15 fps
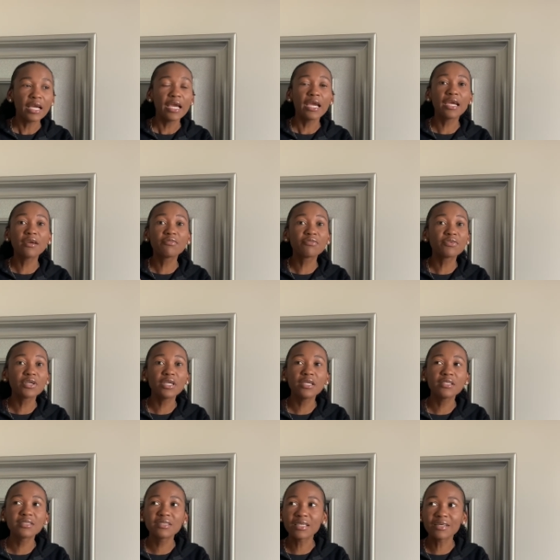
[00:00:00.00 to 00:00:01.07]
every
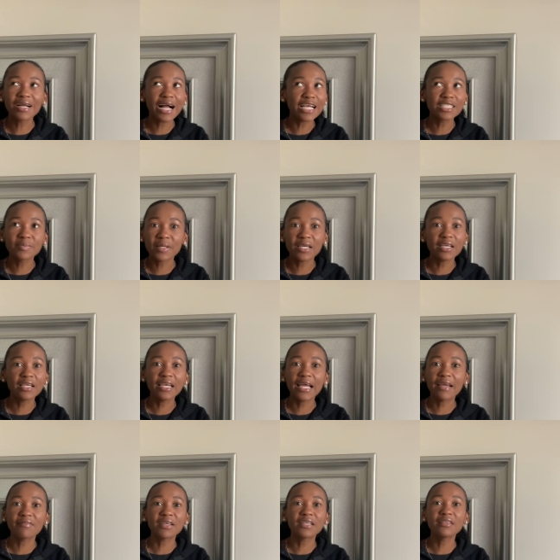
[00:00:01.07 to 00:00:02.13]
single aspect of your
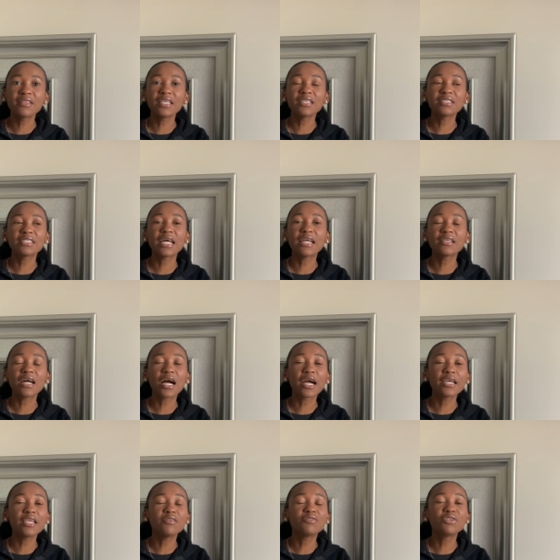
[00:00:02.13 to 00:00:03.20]
life and the things that
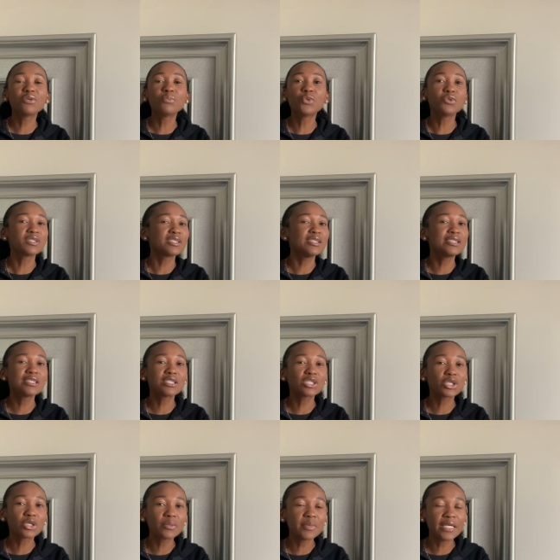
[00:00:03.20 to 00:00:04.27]
are even the most
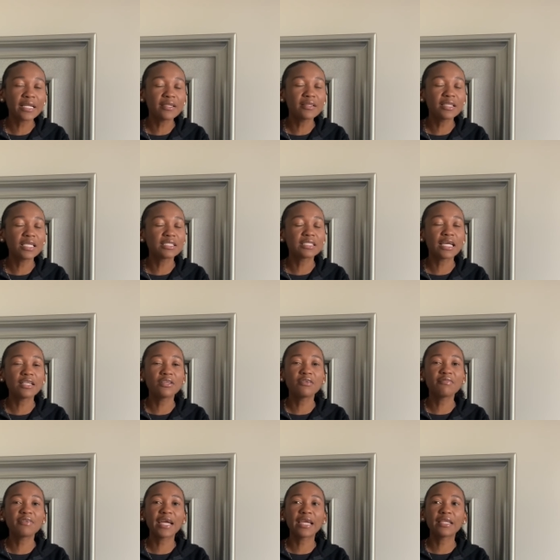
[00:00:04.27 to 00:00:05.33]
disturbing and the things that you
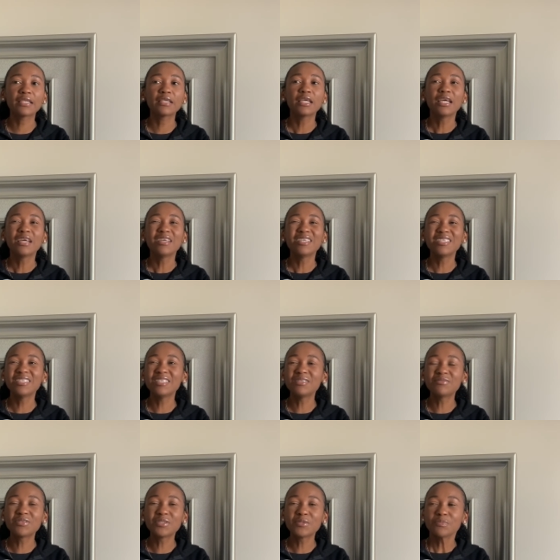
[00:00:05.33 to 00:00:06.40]
find
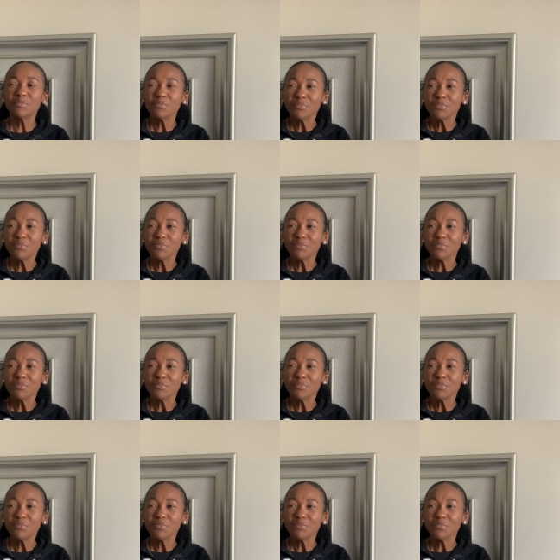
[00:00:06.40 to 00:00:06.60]
evil